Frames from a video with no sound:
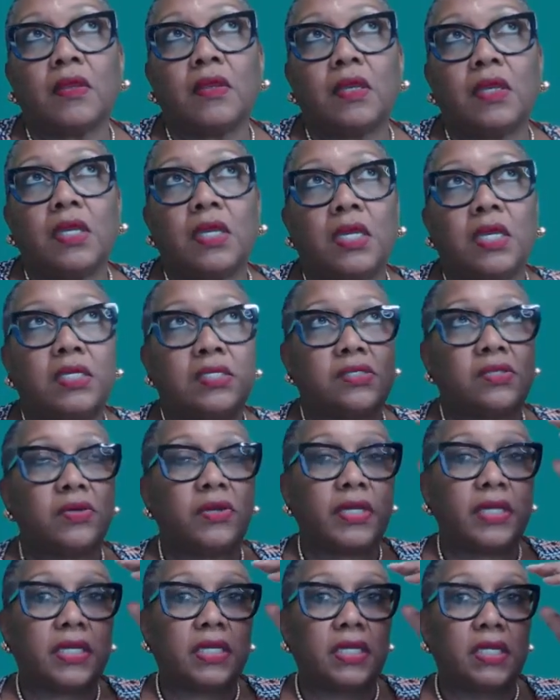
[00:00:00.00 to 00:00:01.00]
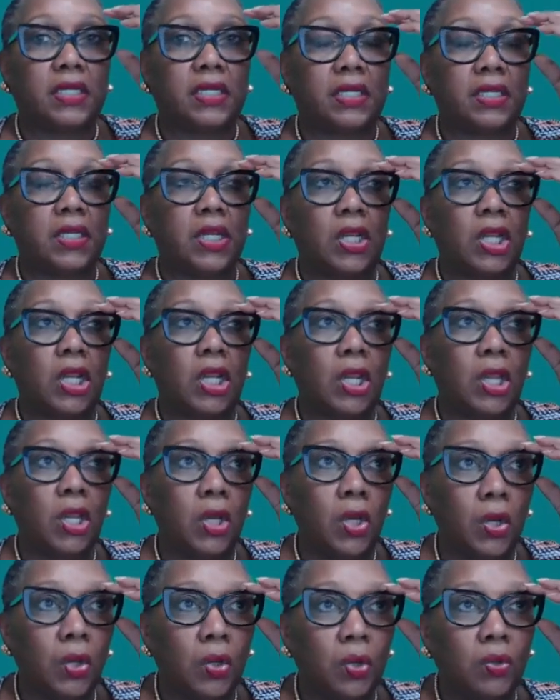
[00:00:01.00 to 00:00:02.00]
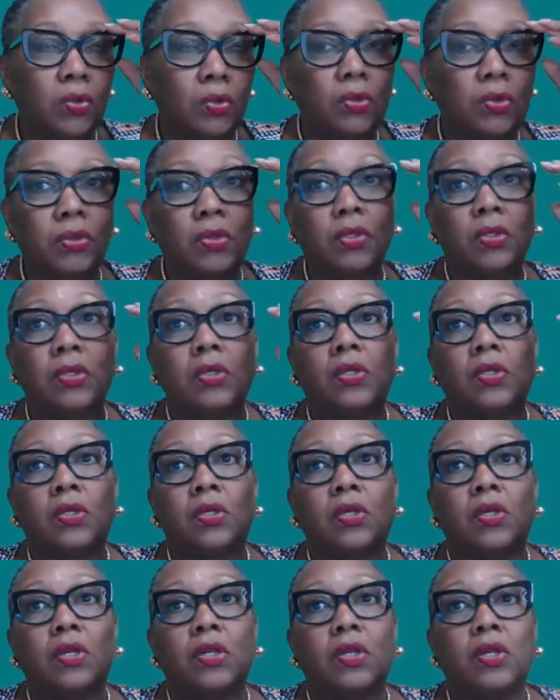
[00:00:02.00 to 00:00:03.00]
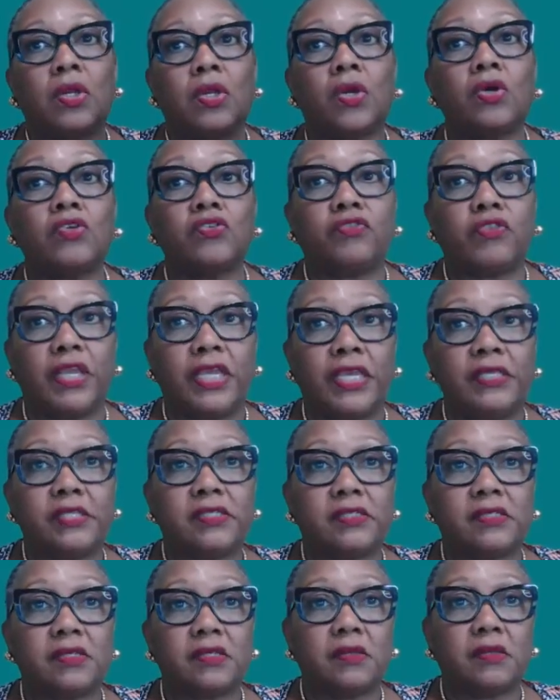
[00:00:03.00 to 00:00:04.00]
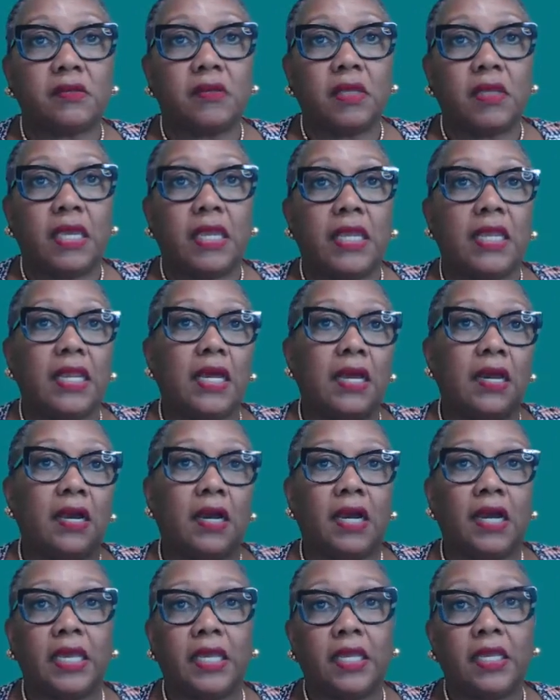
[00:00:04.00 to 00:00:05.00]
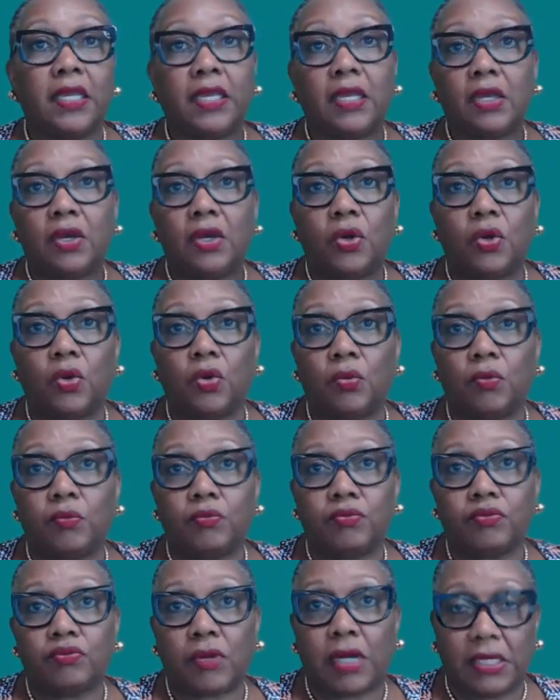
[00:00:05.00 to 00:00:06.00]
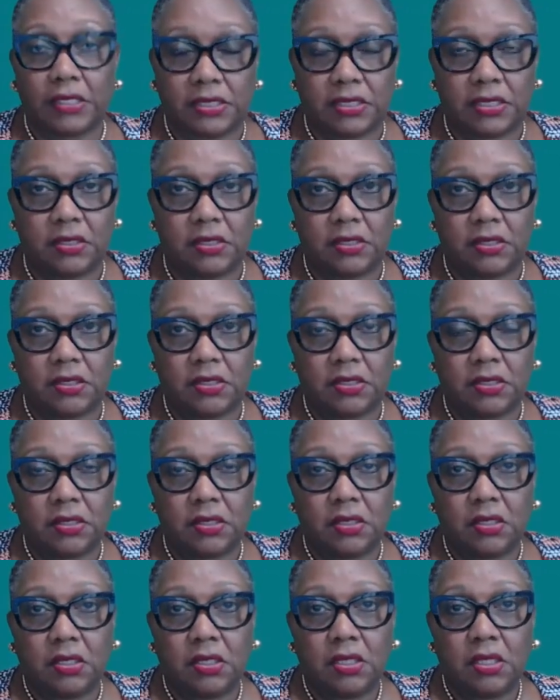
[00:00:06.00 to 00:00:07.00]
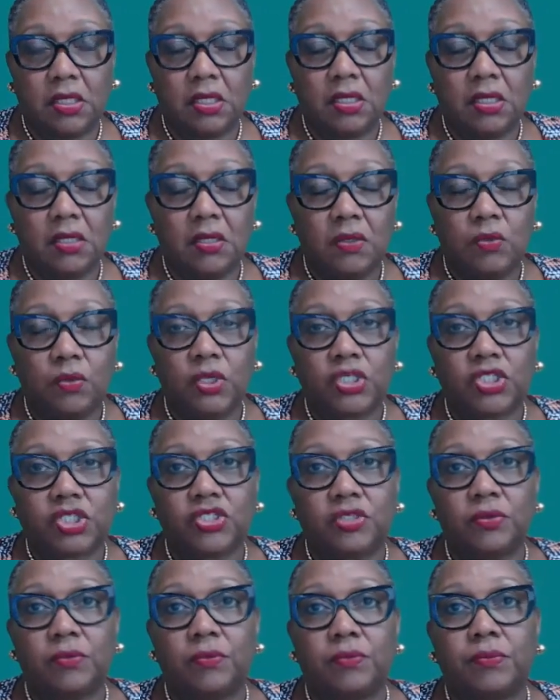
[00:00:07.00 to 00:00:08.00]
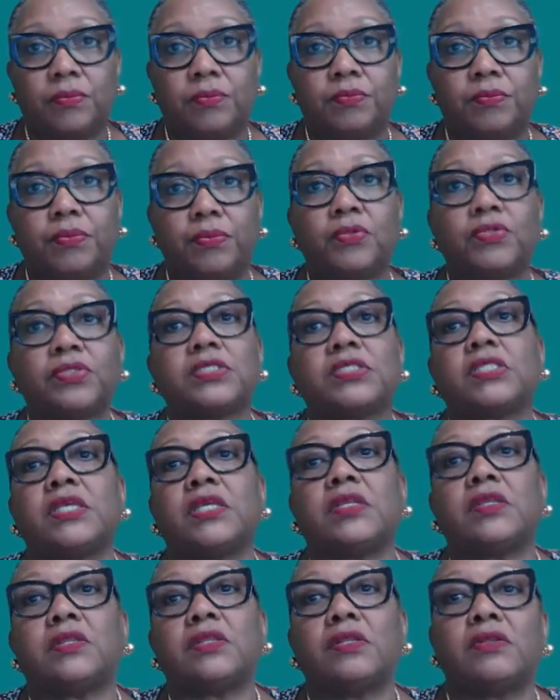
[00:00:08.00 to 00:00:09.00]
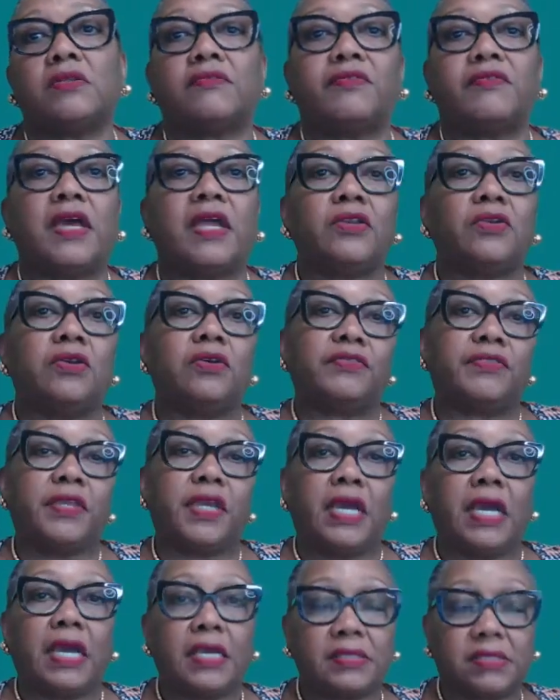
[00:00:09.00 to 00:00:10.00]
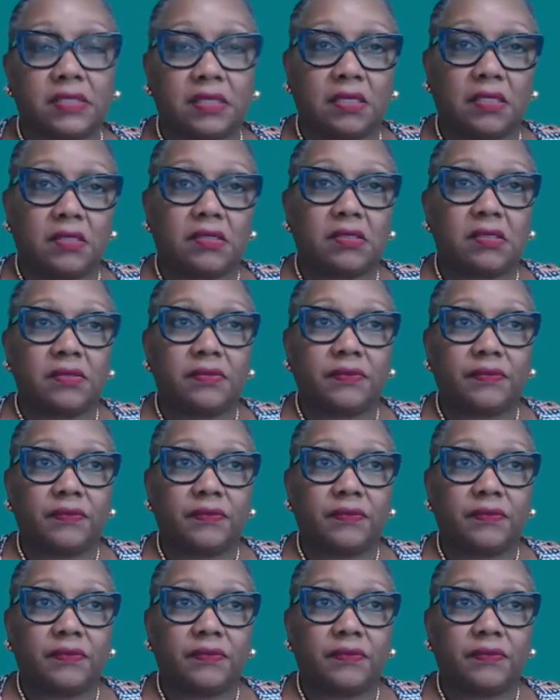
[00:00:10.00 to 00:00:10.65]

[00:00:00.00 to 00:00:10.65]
historically low loan rates and high home prices, which boosted the value of their assets.